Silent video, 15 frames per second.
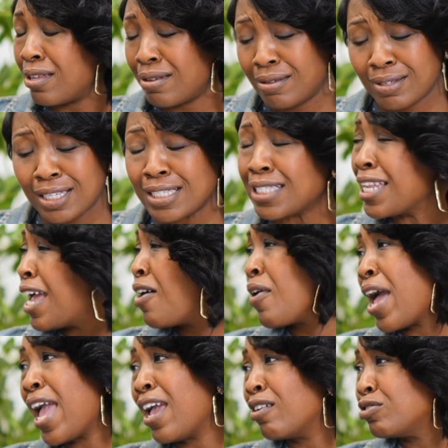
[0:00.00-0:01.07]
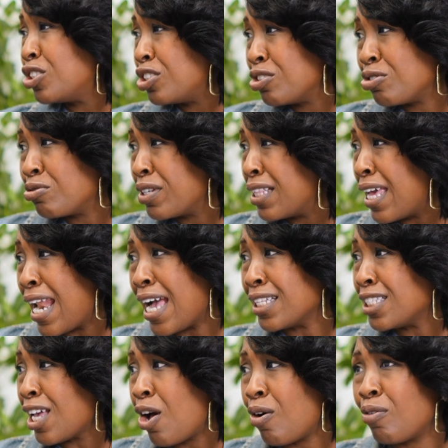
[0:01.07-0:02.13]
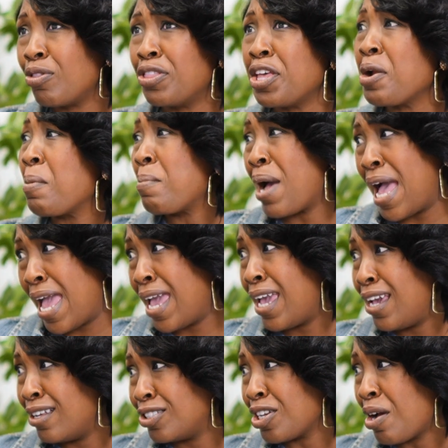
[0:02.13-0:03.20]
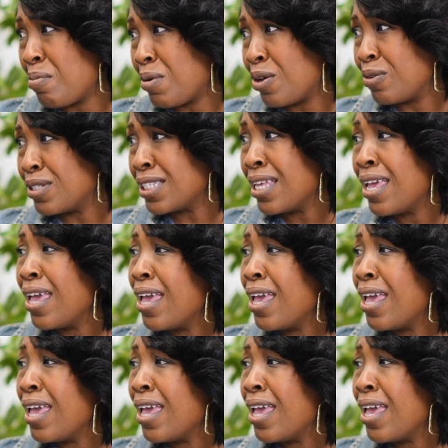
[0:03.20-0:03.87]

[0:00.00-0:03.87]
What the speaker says: because now I have children that I taught, they're my age almost.